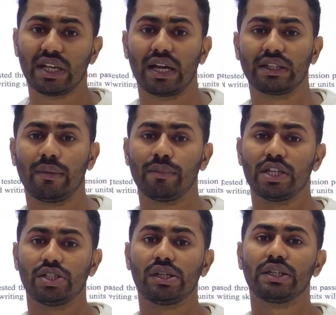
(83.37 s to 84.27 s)
are the
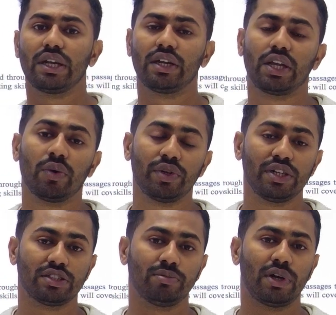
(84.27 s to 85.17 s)
major 10
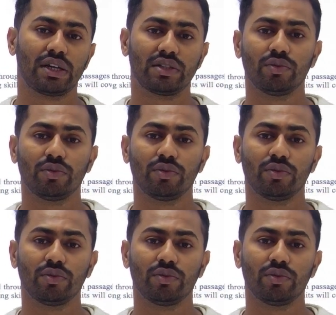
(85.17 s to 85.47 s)
units, but